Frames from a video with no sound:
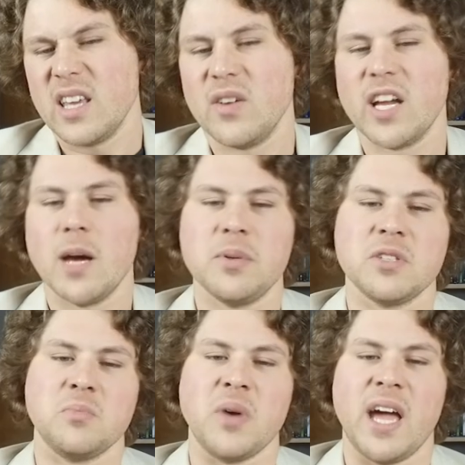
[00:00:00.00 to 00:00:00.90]
giving up
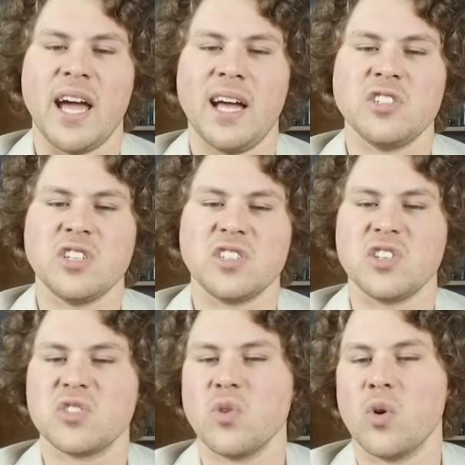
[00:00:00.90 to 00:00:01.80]
his badge as he
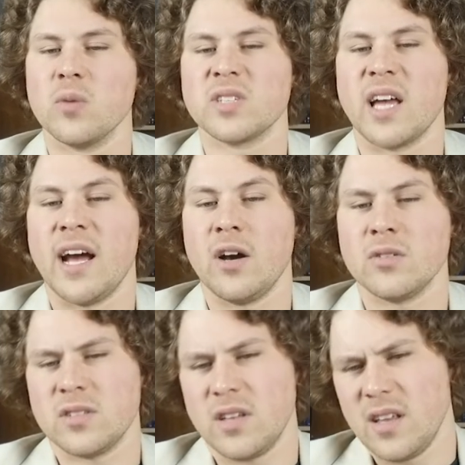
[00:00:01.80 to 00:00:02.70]
storms
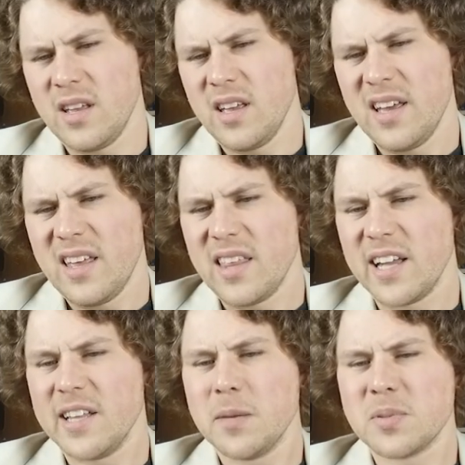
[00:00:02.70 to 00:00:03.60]
out.
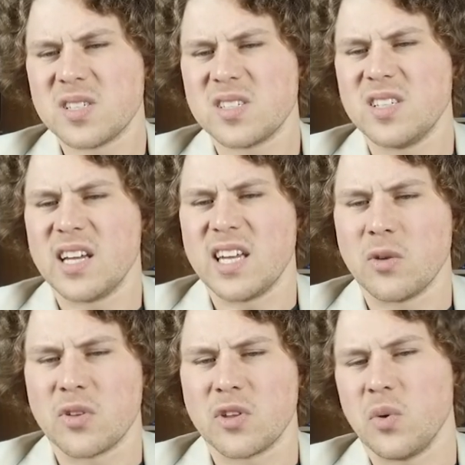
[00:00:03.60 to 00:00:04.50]
They end up
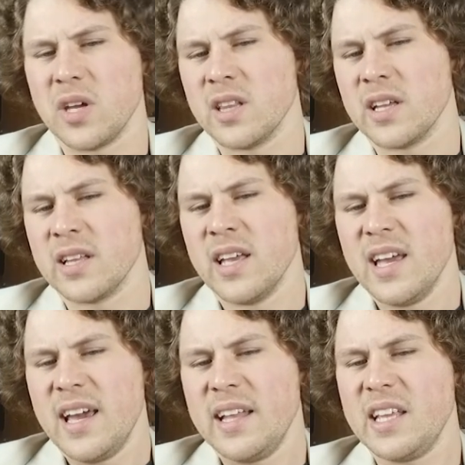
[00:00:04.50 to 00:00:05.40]
sticking with Quinlan,
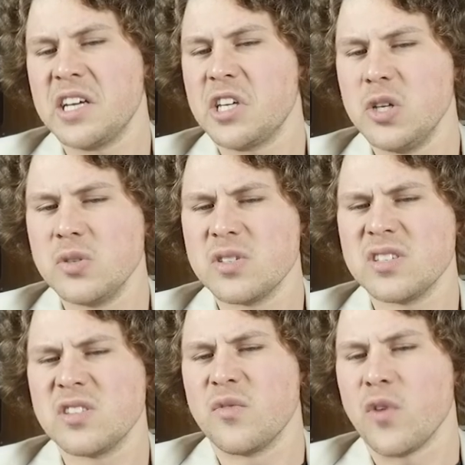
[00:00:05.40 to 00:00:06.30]
and he
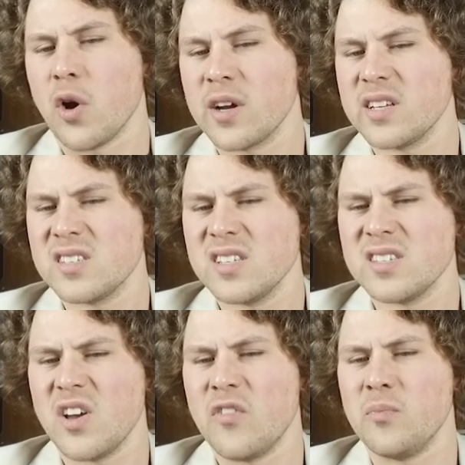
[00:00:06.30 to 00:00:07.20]
accuses the
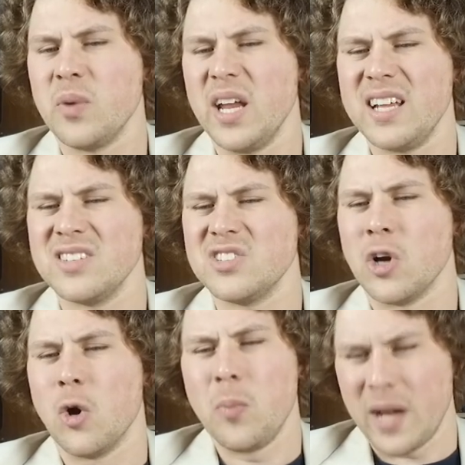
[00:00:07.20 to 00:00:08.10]
Vargases of being
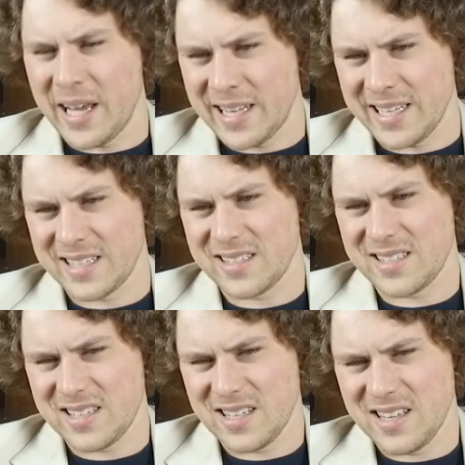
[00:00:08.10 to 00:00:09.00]
dope
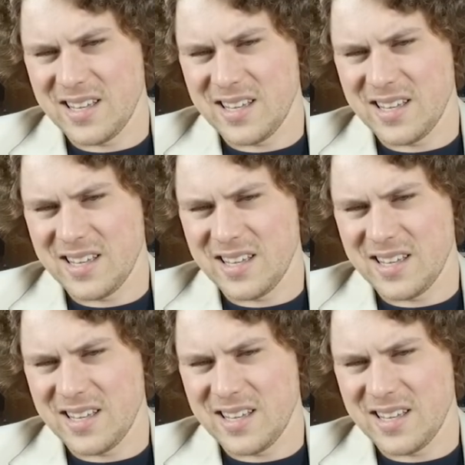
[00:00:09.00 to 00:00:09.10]
addicts.